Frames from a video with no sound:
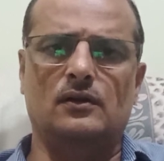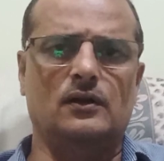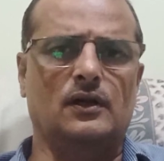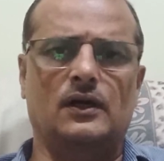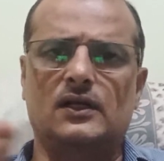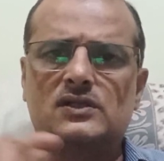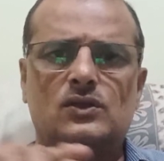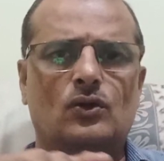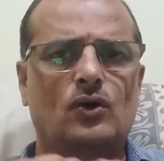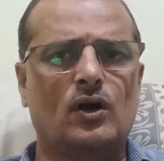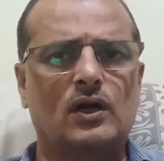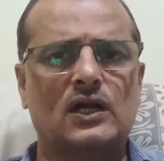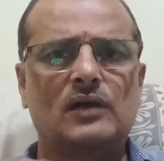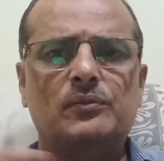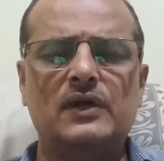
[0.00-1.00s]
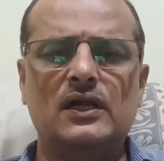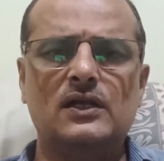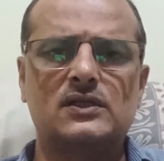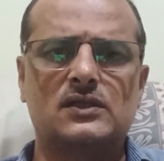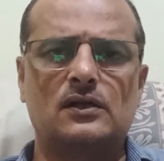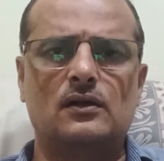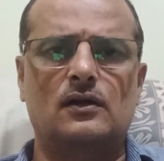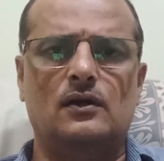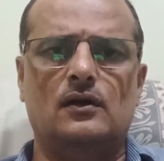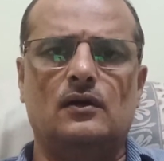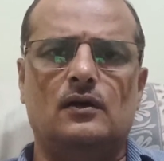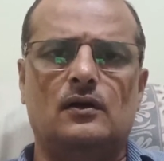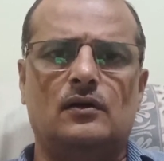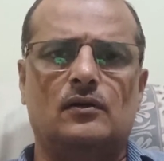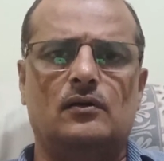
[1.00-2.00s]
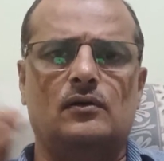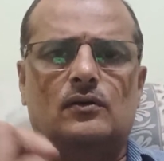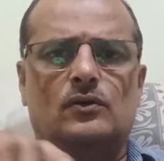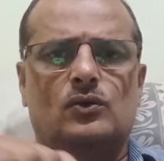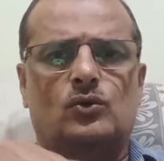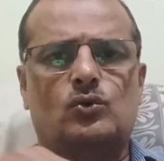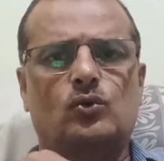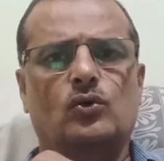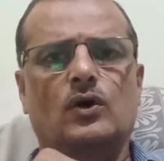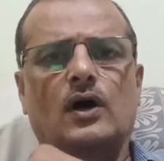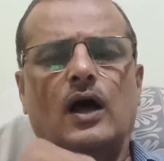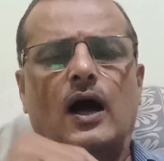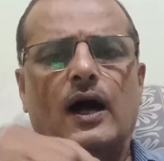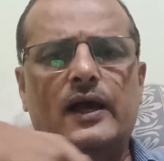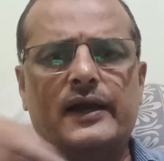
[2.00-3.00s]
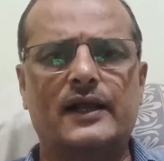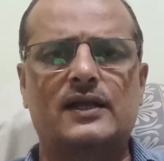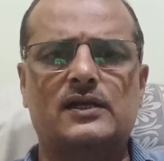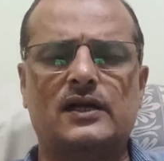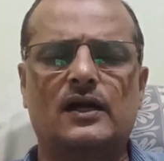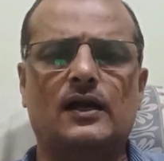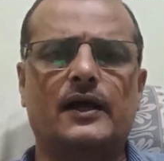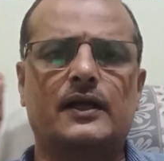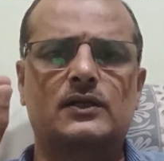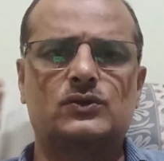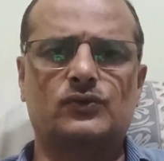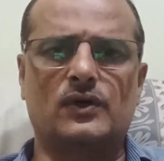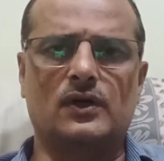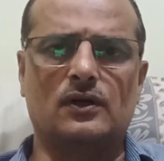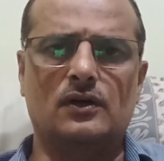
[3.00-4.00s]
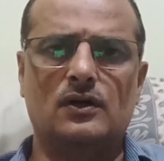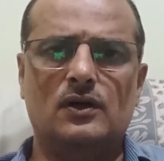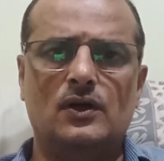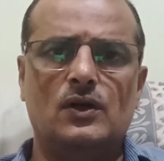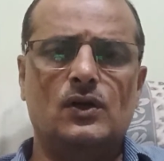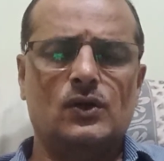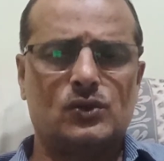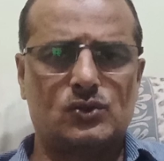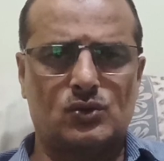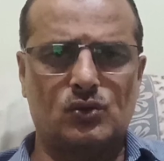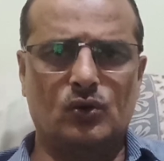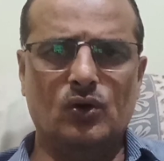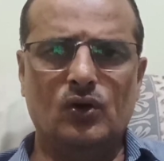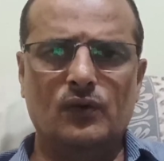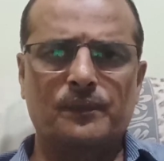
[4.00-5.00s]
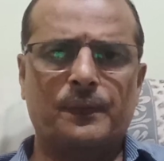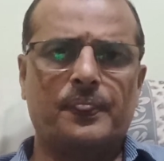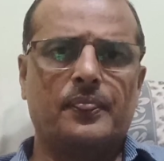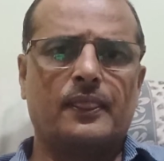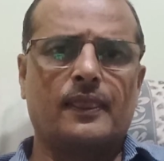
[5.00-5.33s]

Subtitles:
It is not diminished to a higher extent like Jwara. So,